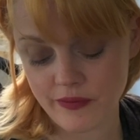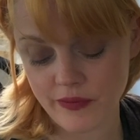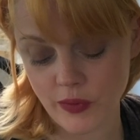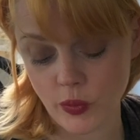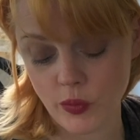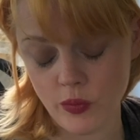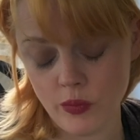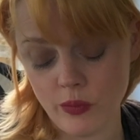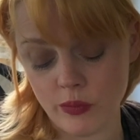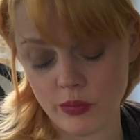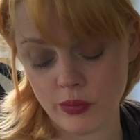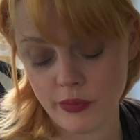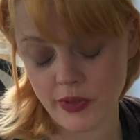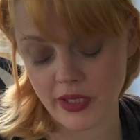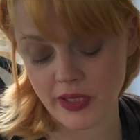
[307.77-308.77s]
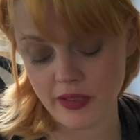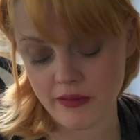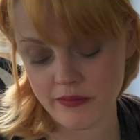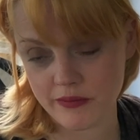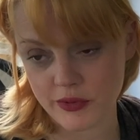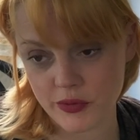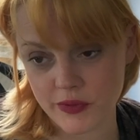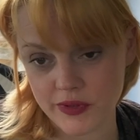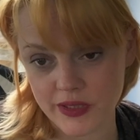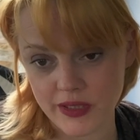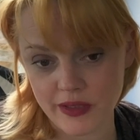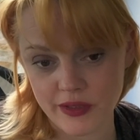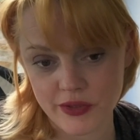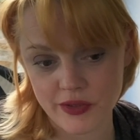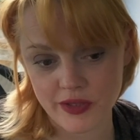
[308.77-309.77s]
Ooh, okay,
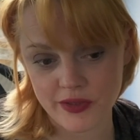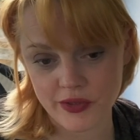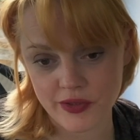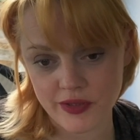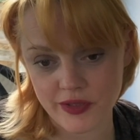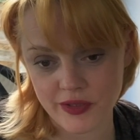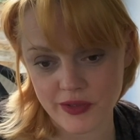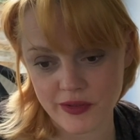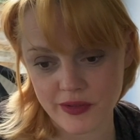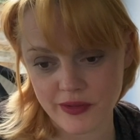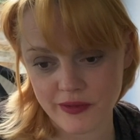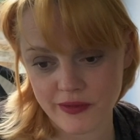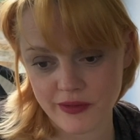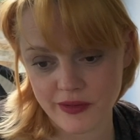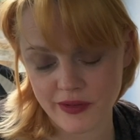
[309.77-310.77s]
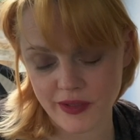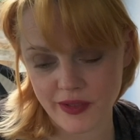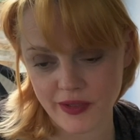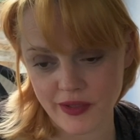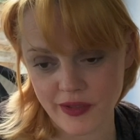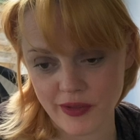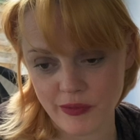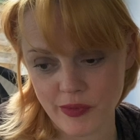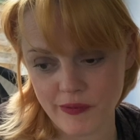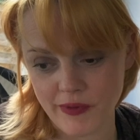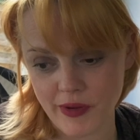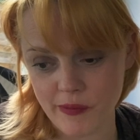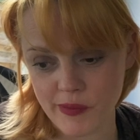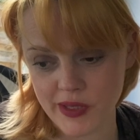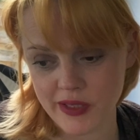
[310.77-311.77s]
interesting. I just heard Rip
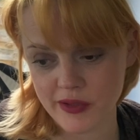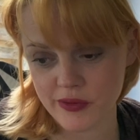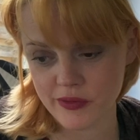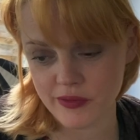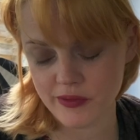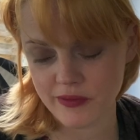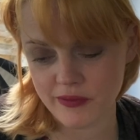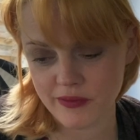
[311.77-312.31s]
Van Winkle.